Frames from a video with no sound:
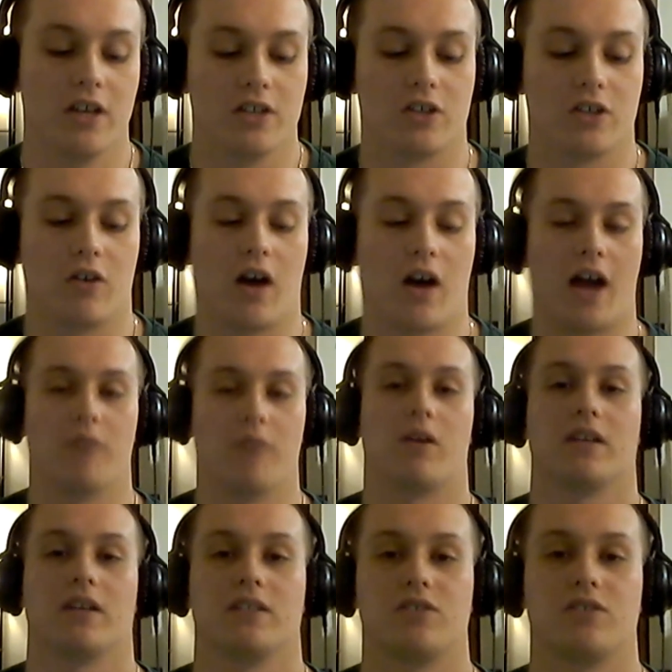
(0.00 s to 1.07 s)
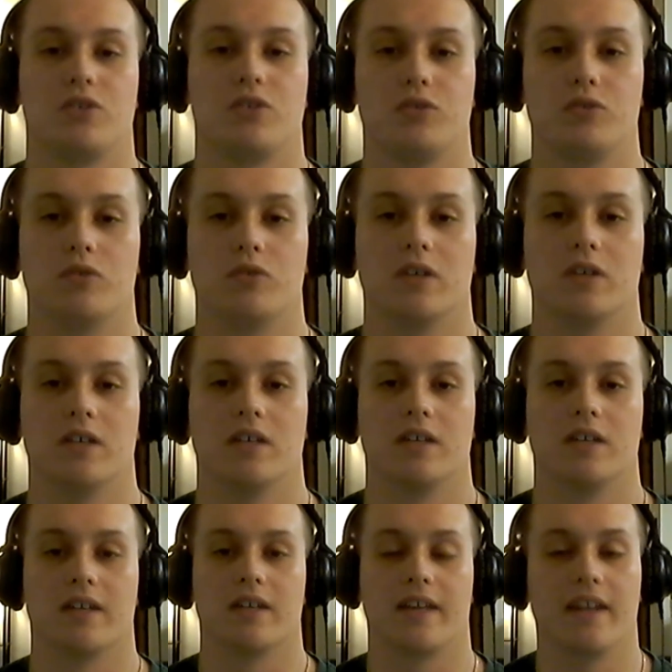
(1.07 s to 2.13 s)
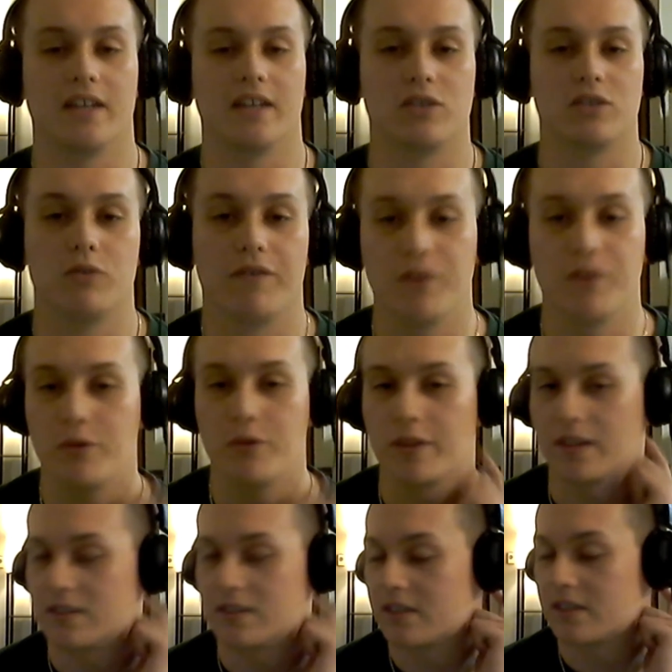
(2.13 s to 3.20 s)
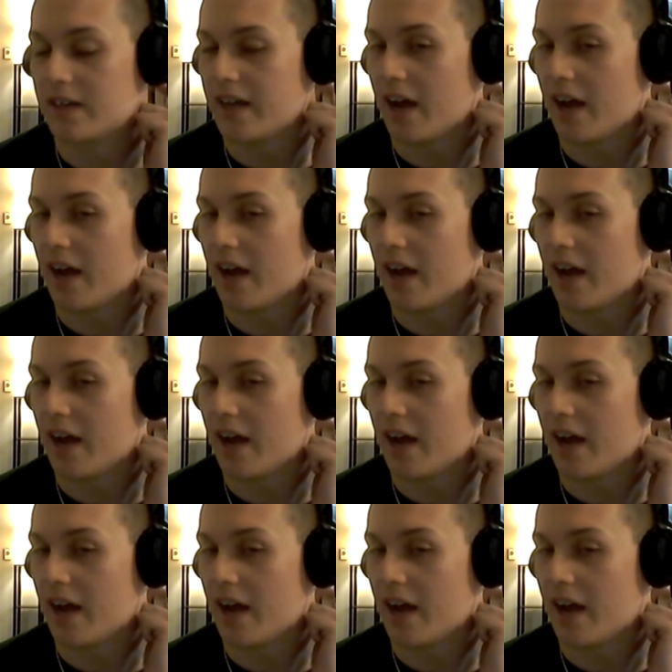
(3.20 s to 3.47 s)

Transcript: So I wanted to get into a few things today.